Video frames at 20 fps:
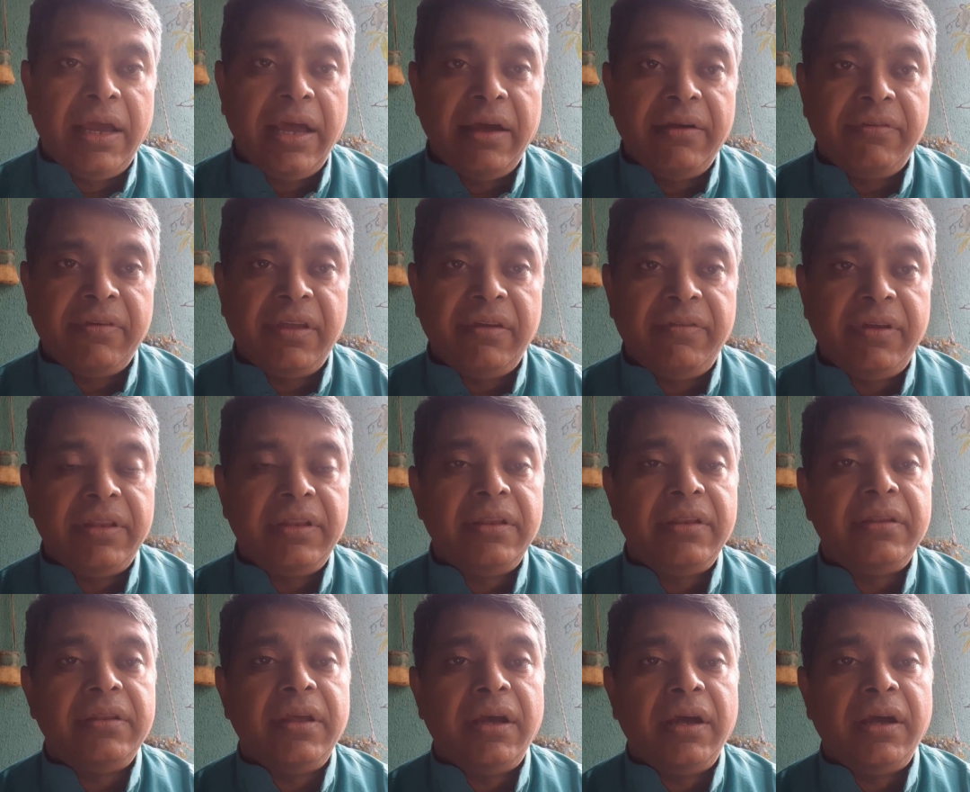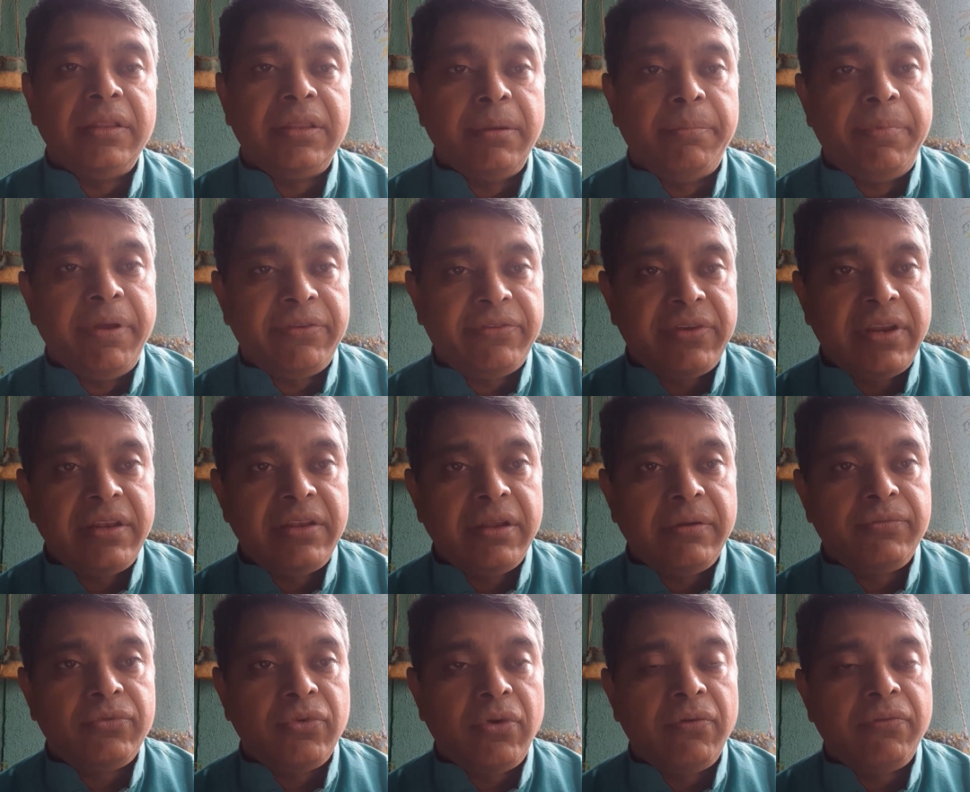have given the best in
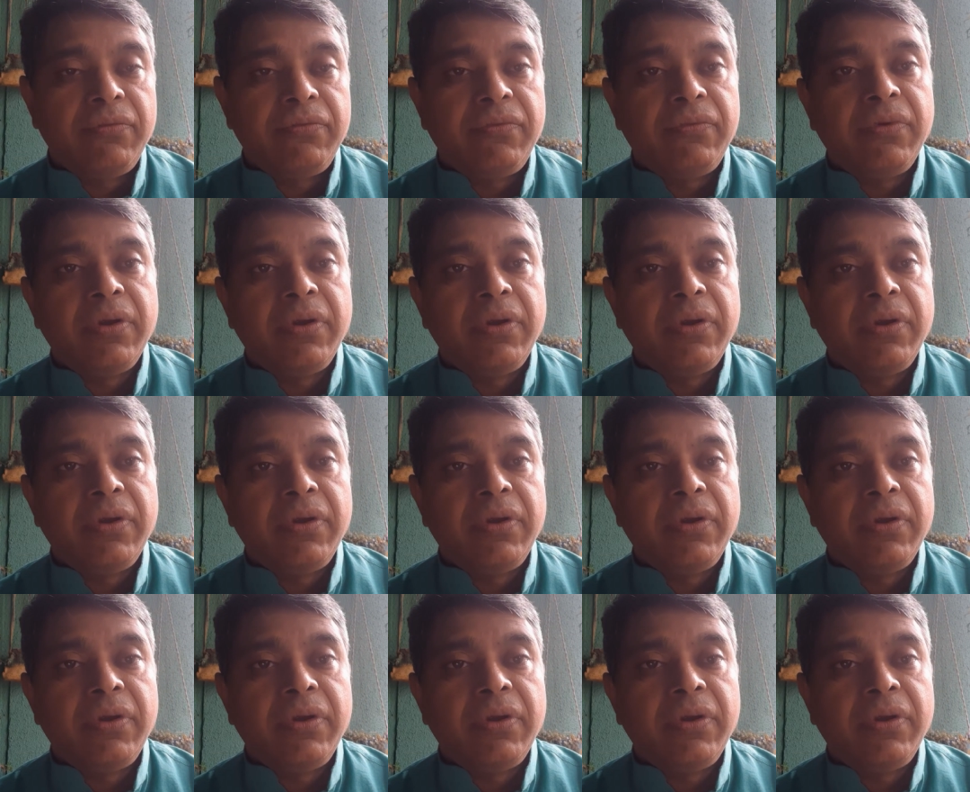terms of